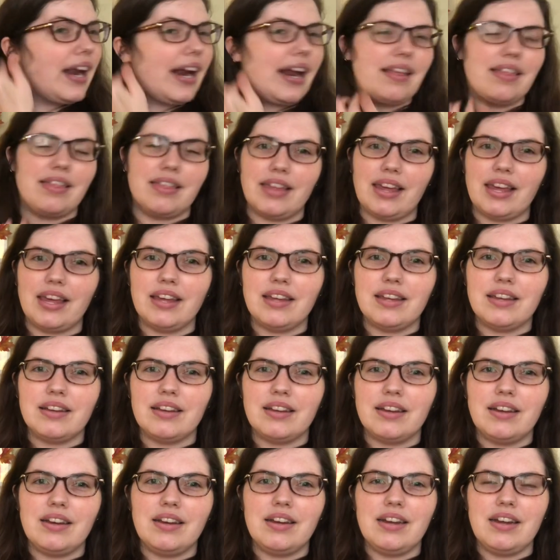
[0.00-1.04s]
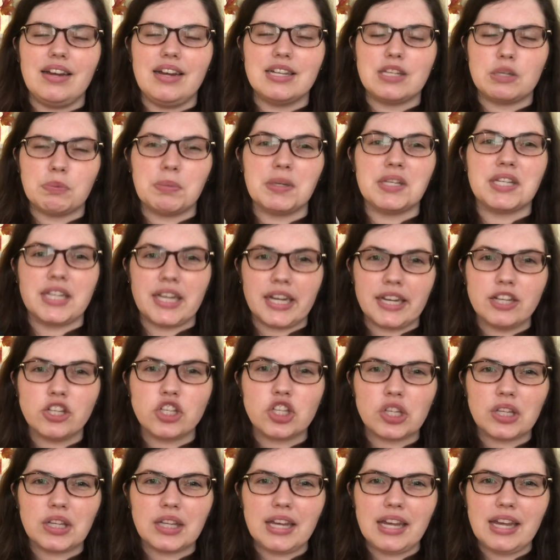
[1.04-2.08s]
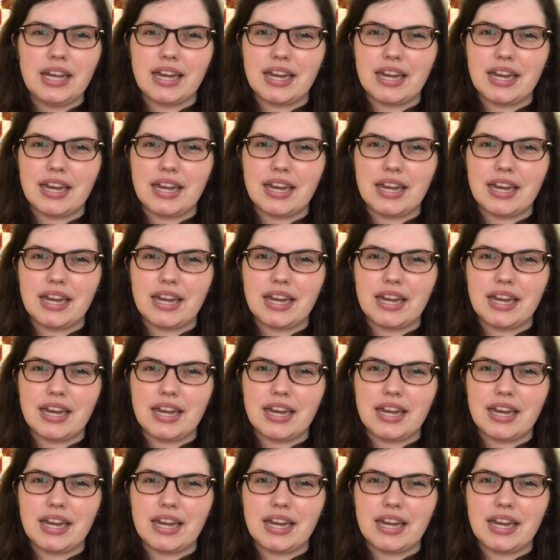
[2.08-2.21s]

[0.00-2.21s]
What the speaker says: I think is potentially